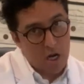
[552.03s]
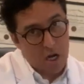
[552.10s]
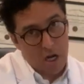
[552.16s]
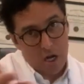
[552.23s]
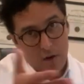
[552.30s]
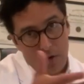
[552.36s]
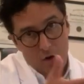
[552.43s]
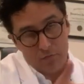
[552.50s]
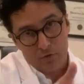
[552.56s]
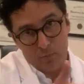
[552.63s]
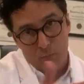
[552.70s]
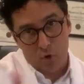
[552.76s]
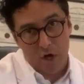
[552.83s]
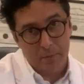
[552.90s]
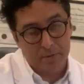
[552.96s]
of the
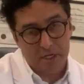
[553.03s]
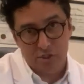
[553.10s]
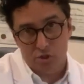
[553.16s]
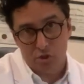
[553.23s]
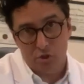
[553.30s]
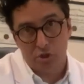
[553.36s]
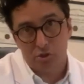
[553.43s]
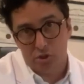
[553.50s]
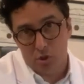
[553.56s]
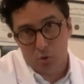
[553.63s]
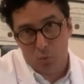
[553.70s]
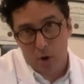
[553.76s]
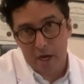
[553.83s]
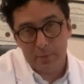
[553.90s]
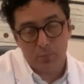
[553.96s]
bread because you're used to
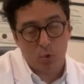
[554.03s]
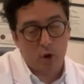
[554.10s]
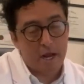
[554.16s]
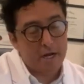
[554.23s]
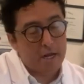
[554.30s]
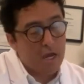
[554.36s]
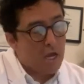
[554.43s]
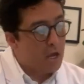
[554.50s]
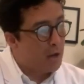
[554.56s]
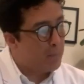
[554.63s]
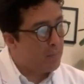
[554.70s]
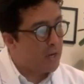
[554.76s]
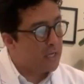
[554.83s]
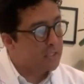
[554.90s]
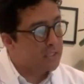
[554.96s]
the white bread.
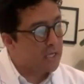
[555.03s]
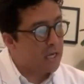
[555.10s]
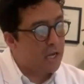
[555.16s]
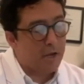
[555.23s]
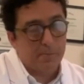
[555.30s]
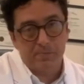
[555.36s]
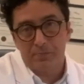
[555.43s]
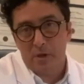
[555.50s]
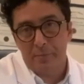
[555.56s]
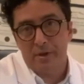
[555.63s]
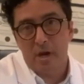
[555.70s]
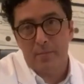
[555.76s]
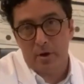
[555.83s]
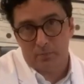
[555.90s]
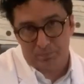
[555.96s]
But I
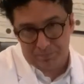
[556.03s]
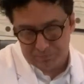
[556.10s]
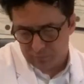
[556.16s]
mean, come on,